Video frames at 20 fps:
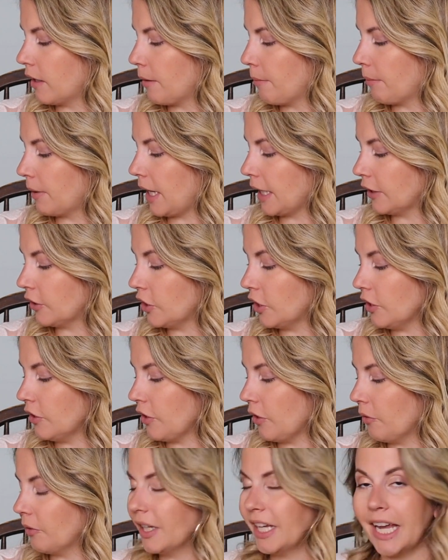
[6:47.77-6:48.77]
complexion
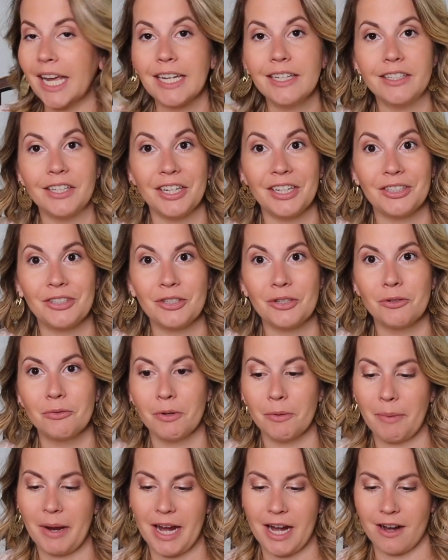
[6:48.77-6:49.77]
toning, and tissue
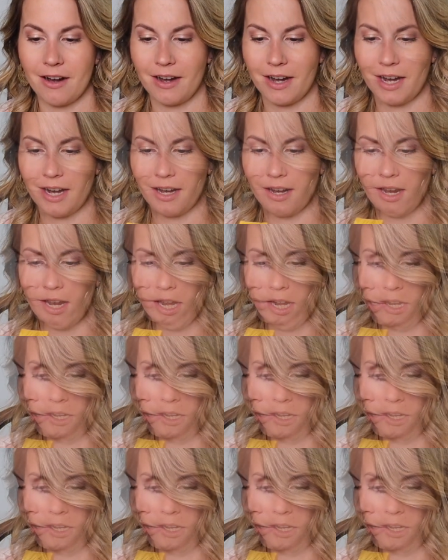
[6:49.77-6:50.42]
repairing.